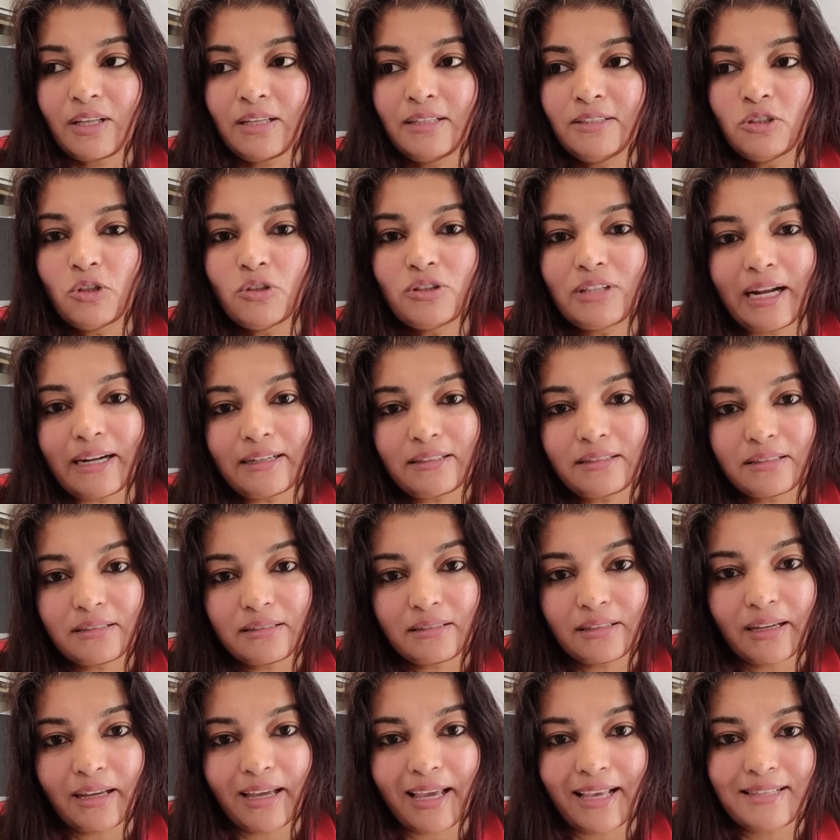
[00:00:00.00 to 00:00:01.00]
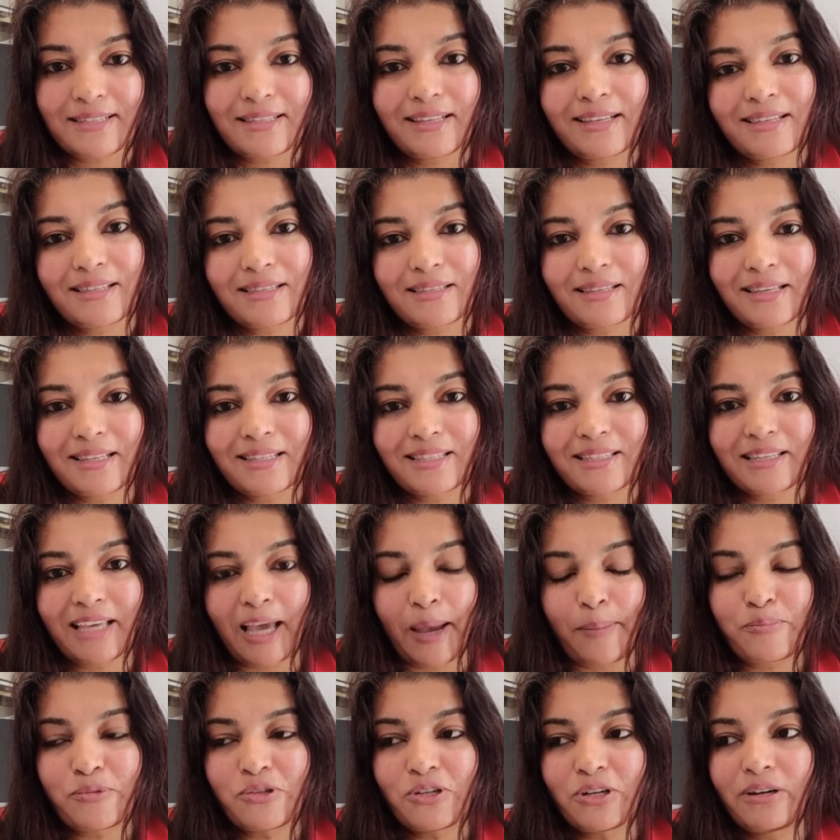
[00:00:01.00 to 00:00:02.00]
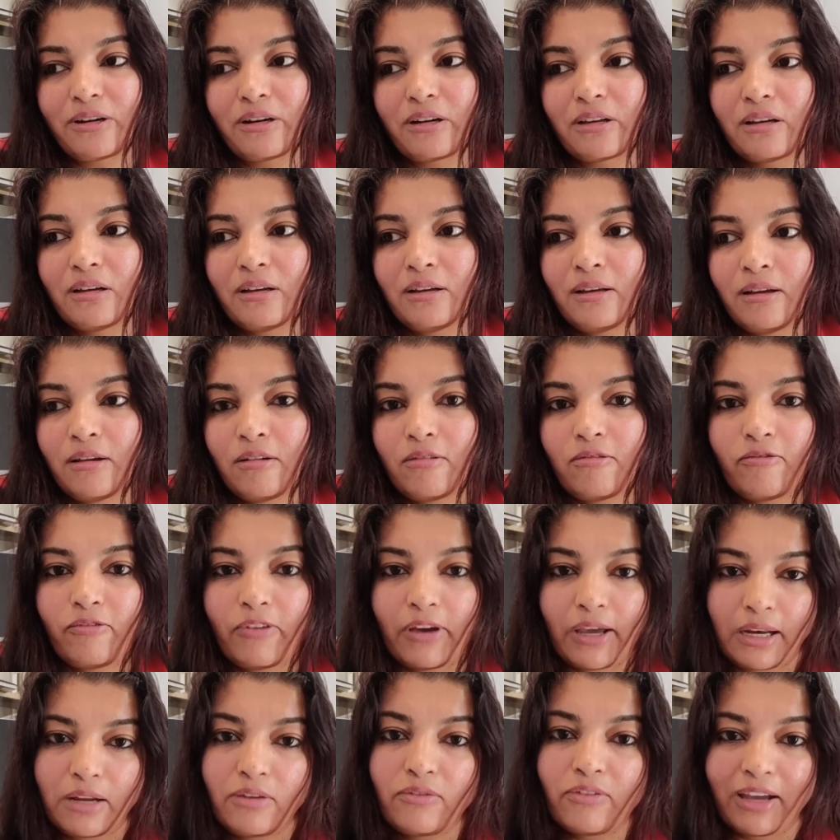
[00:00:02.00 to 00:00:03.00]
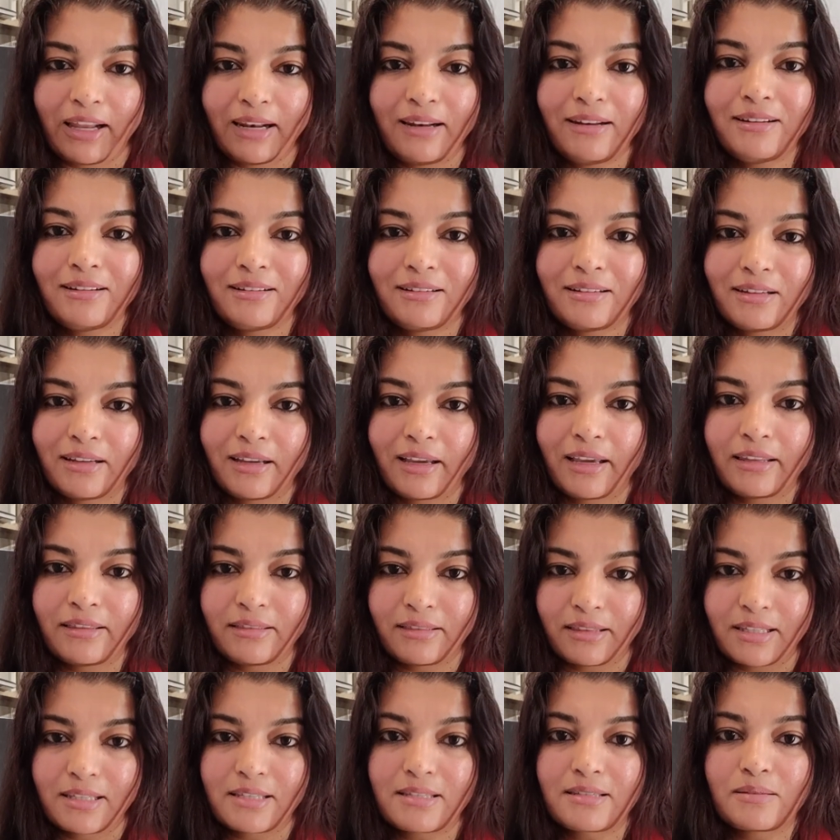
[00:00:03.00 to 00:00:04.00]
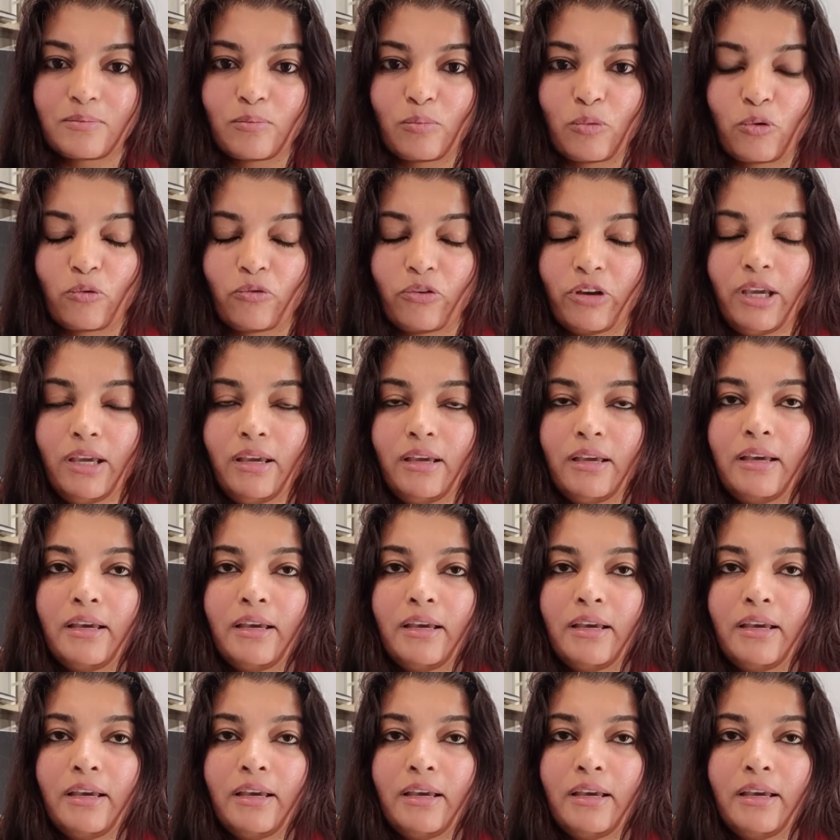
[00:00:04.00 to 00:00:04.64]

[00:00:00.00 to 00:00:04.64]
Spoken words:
So that essence is captured very well in this movie.